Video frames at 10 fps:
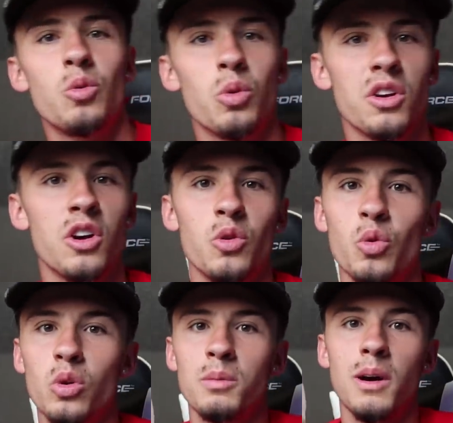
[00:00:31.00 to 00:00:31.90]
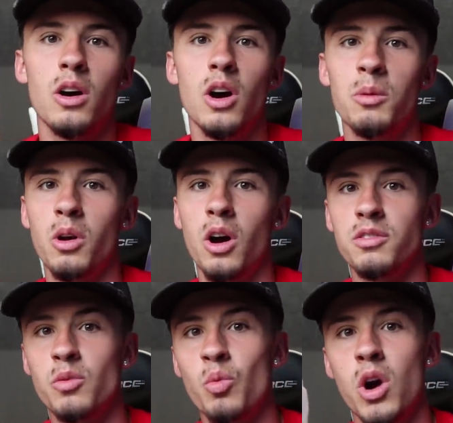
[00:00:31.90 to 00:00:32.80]
want to know all about
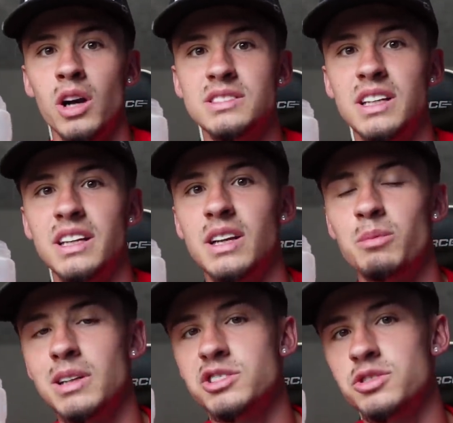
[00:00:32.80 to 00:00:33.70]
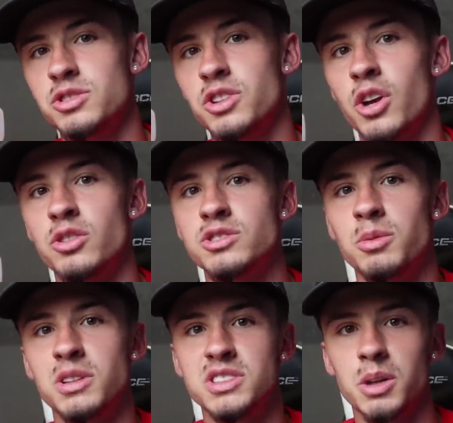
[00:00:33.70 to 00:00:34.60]
Herbalife and why I take it, make sure you go to
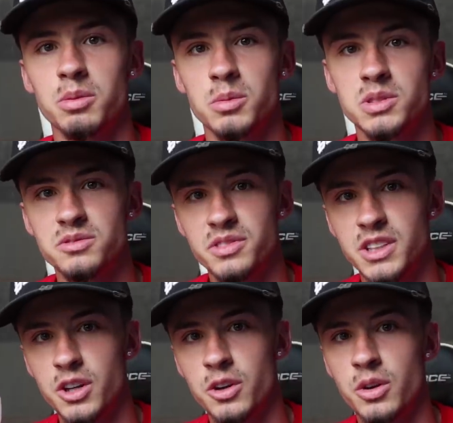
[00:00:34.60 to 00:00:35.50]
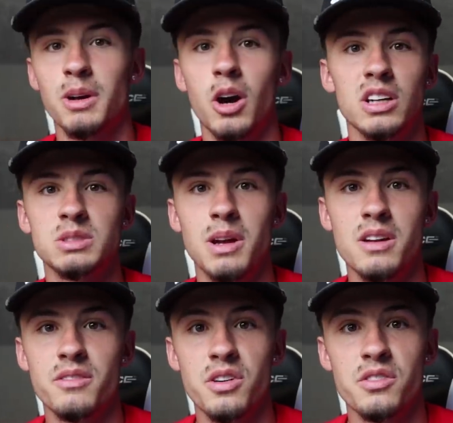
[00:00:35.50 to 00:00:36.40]
my supplements video. But I explain
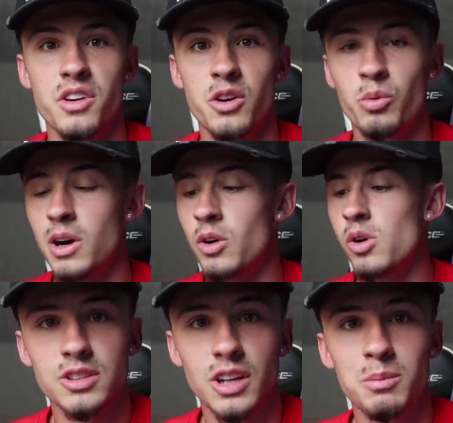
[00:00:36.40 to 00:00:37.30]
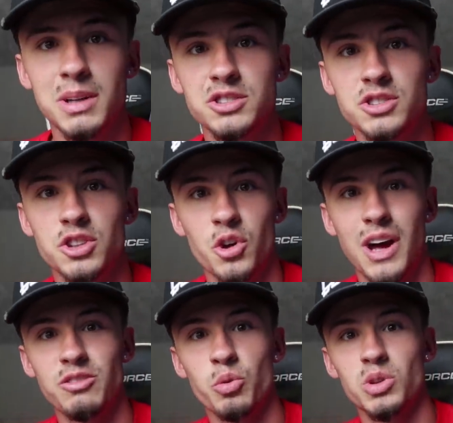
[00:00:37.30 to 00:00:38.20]
it very, very well. So yeah, make sure you go
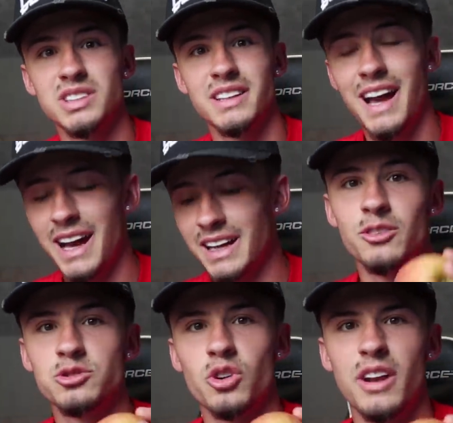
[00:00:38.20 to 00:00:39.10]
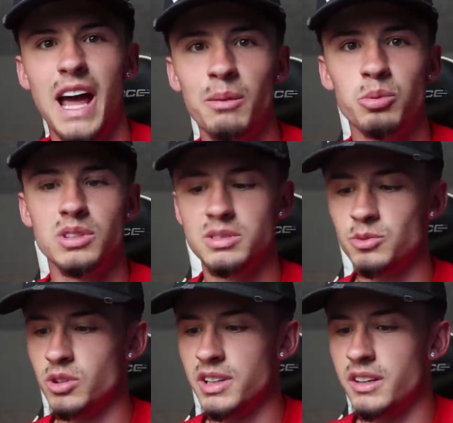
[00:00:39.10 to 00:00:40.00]
have a watch of that. I've also got an apple this
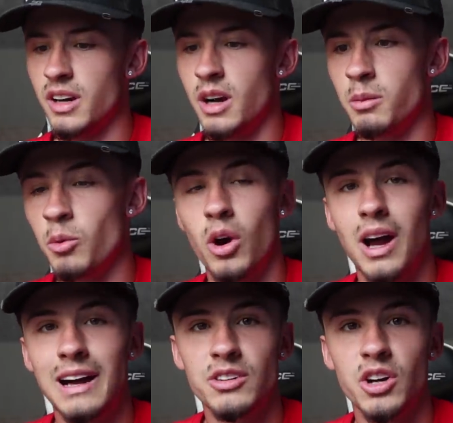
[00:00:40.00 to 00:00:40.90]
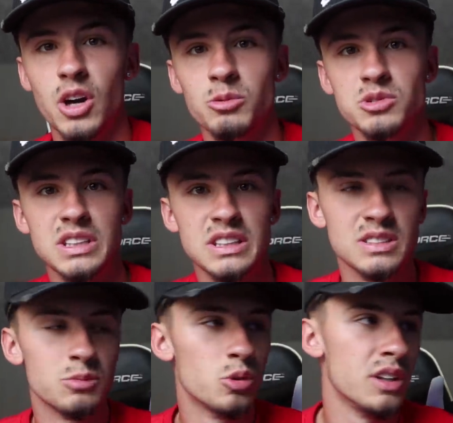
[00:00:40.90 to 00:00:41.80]
morning. I'm not having a herbal tea
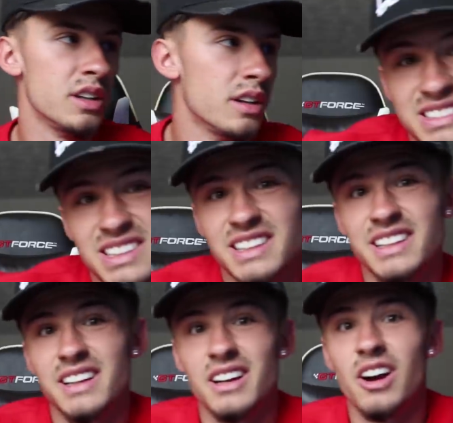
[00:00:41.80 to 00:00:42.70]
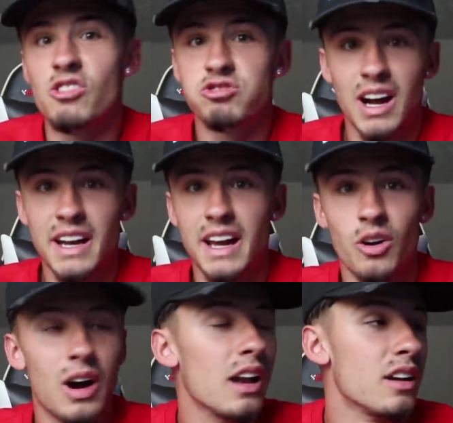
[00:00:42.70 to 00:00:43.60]
this morning. Actually, I ran
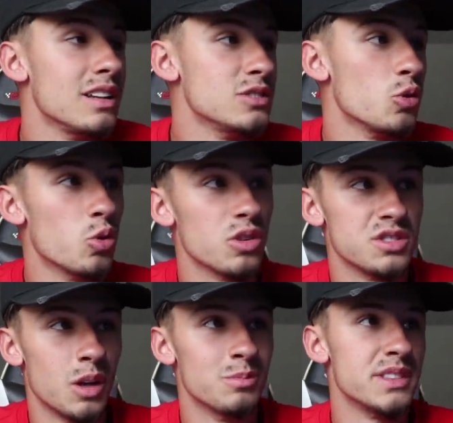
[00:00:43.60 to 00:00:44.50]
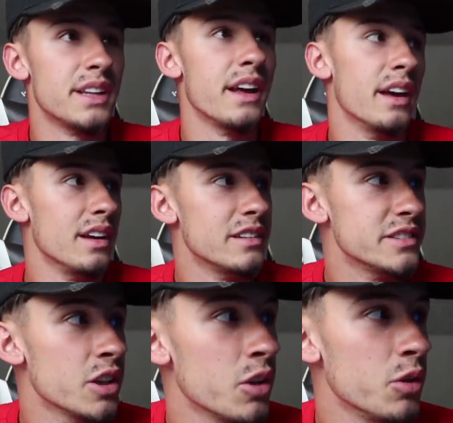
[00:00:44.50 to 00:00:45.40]
out and I need to order some today,
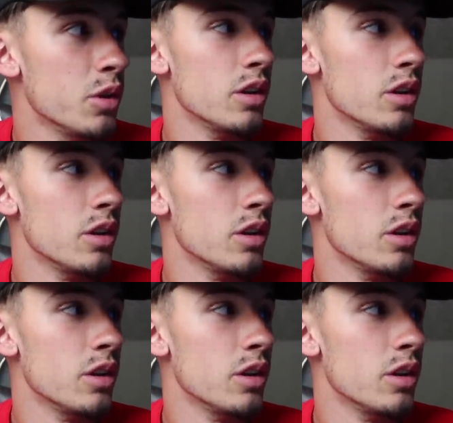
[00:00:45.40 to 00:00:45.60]
so